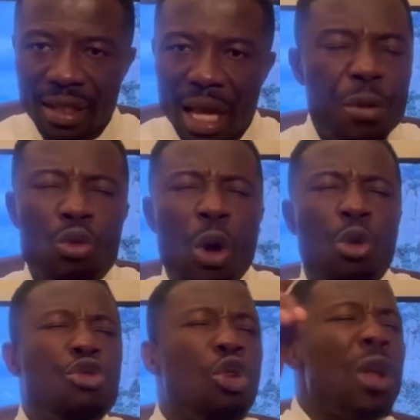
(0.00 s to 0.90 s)
crack
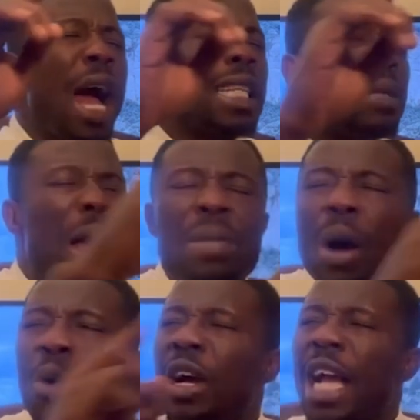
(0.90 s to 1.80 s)
would you cry to baby a
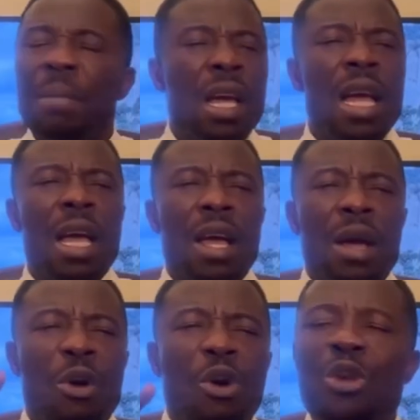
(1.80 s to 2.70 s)
won't keep.
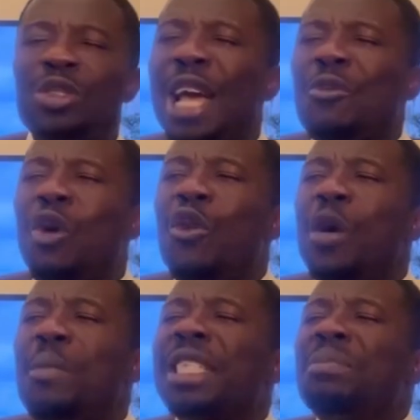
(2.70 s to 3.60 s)
Oh, sir,
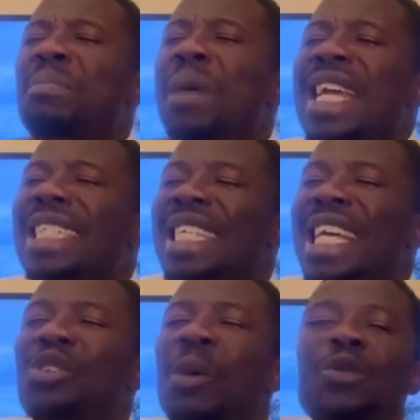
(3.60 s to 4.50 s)
conform it me by and
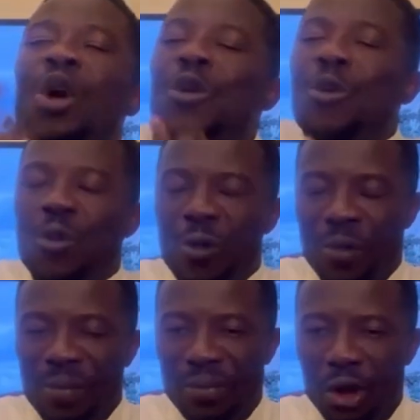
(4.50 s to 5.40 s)
chance or mother you.
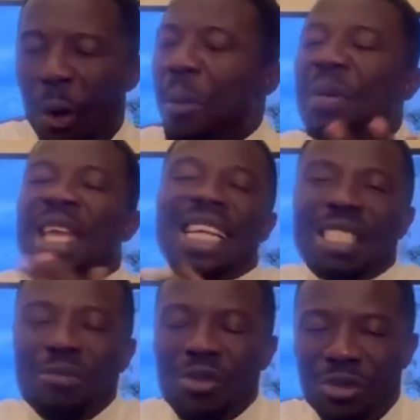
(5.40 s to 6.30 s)
I'm pay us
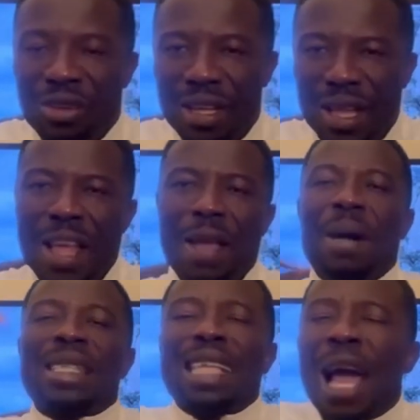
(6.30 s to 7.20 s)
a moon.
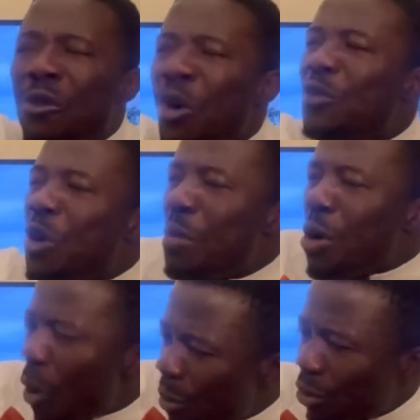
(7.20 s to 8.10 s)
But some conform
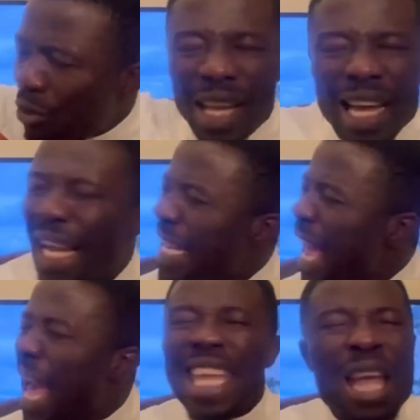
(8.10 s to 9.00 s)
common,
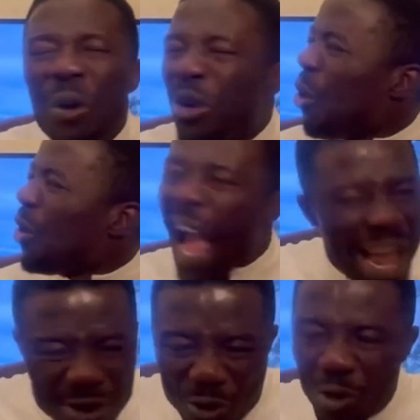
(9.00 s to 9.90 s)
and no do
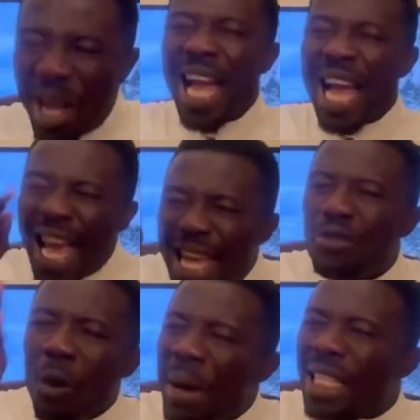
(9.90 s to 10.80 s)
kind you, and yet
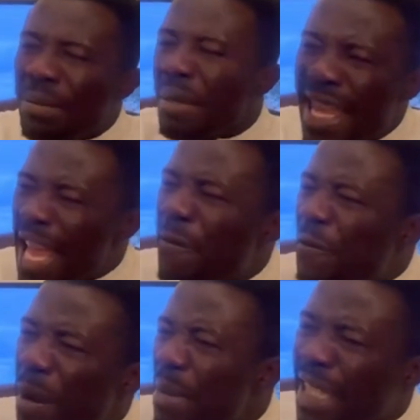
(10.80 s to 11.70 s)
you bet me and your
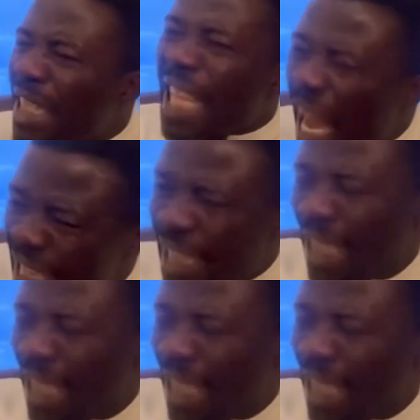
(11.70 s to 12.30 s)
framing chain.